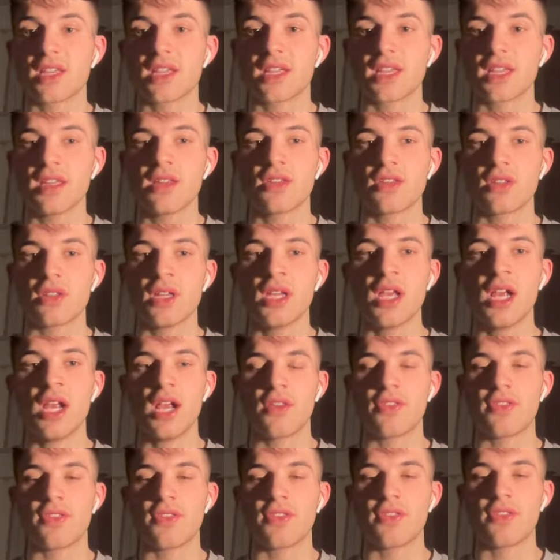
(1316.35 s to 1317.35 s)
That these
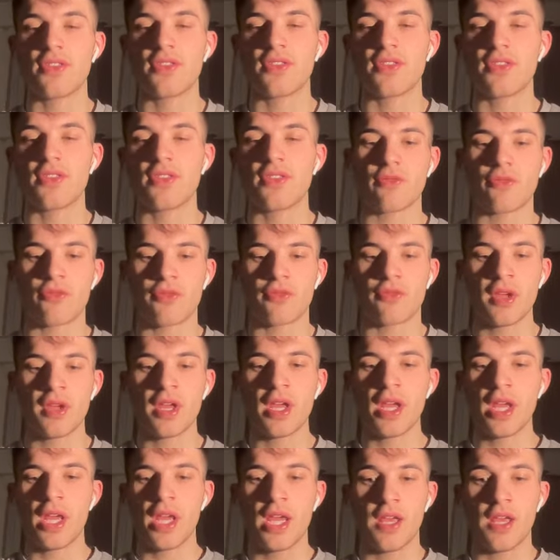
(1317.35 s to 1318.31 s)
teams might not have,